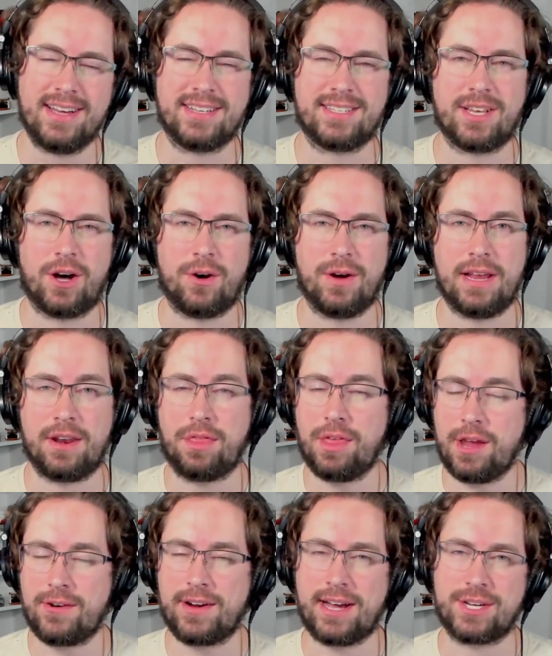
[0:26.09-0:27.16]
So in
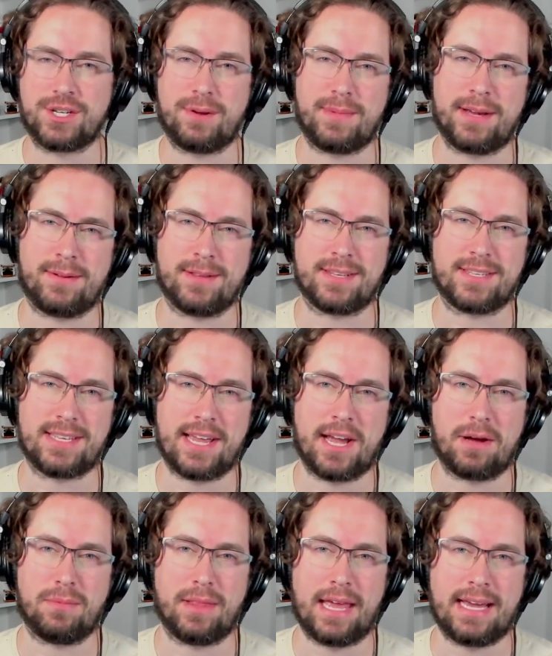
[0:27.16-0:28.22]
theory, I should be able to stay
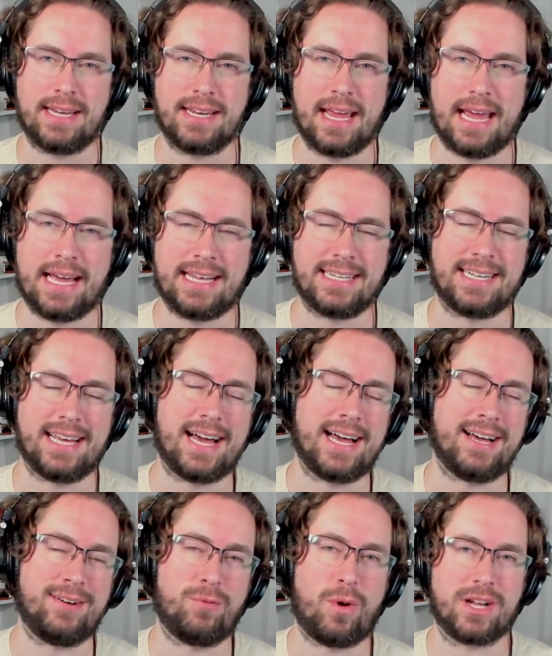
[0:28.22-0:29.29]
up late and
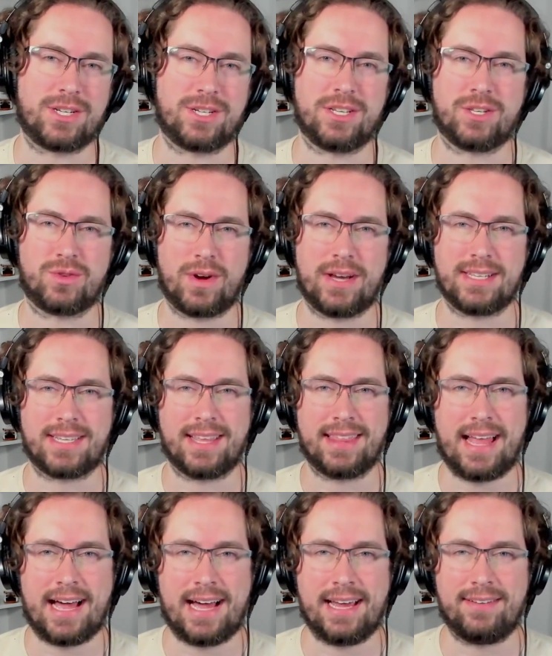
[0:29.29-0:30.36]
watch this race
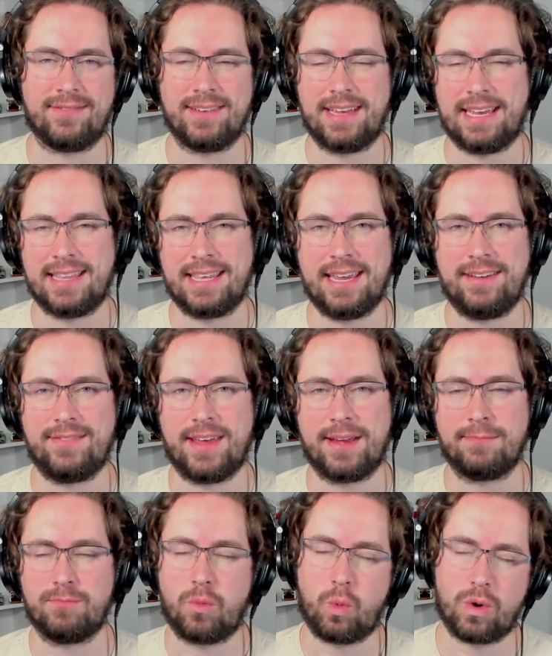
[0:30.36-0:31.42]
live in the
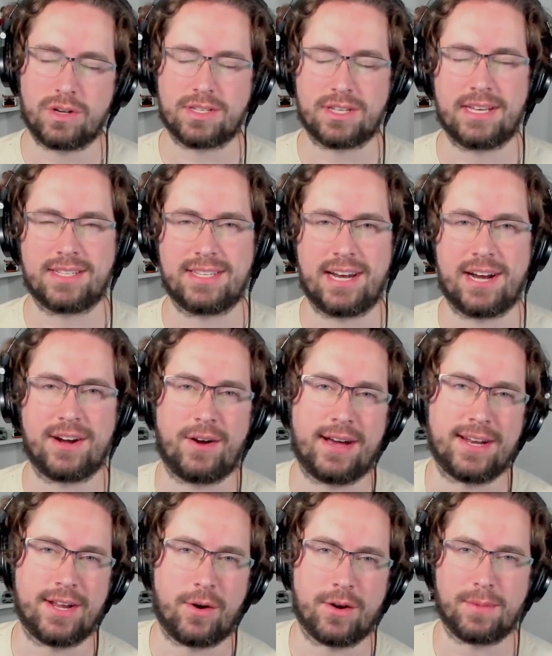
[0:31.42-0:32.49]
evening. Worst case scenario,
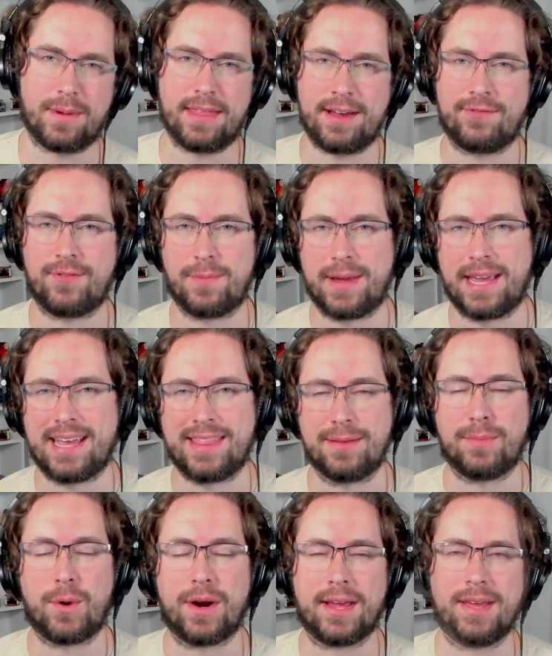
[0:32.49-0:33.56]
I know it'll be there for me in
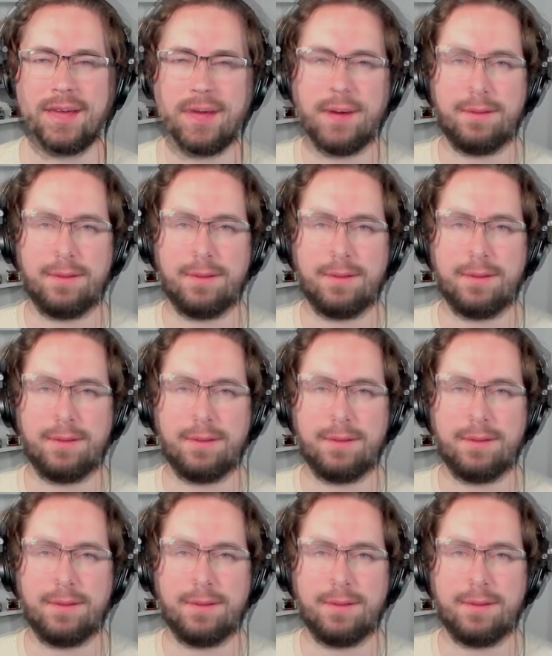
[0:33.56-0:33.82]
the morning.